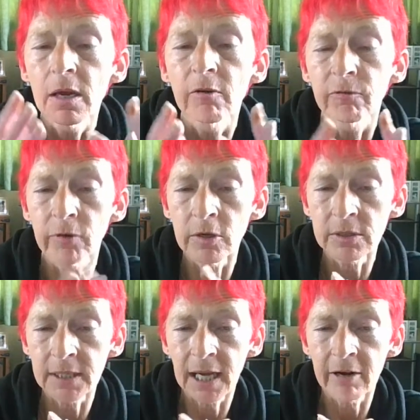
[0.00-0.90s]
Frozen
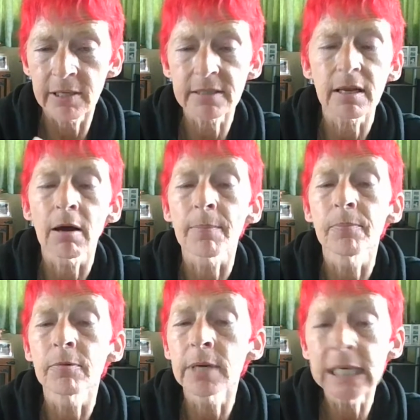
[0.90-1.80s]
carrots are
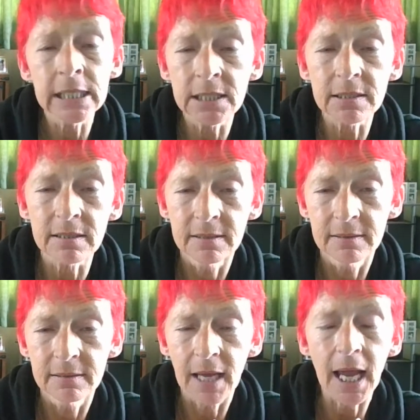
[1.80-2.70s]
brilliant.
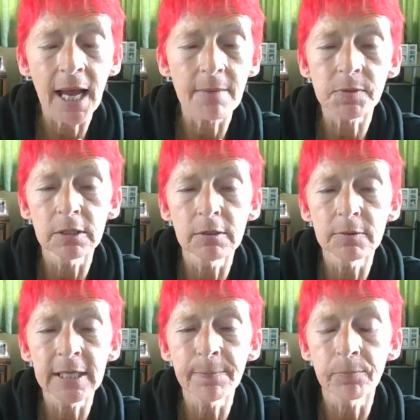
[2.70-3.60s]

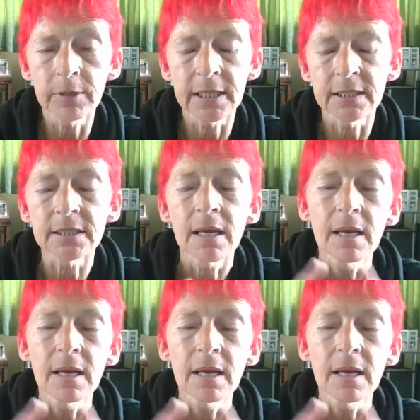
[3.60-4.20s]
Absolutely brilliant.